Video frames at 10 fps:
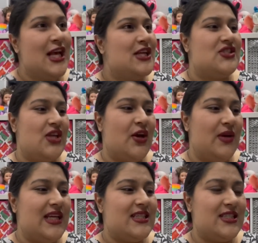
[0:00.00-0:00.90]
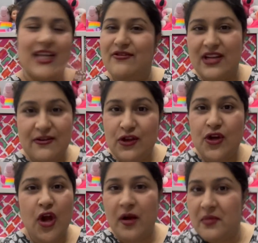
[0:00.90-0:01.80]
so even if you're
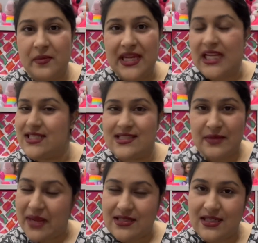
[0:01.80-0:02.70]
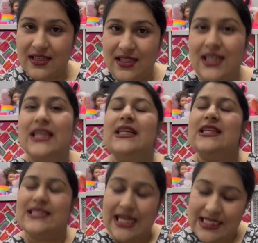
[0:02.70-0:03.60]
not a mummy doesn't matter
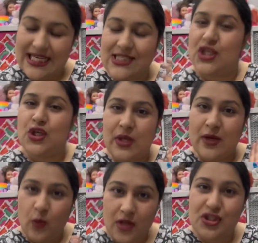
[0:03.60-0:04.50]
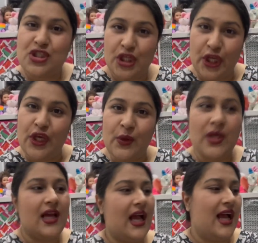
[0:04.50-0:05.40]
daddies you can watch too
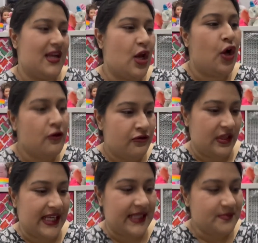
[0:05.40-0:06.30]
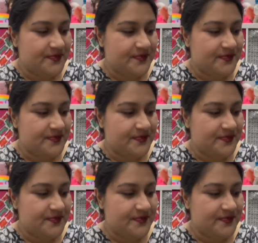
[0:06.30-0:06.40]
and hopefully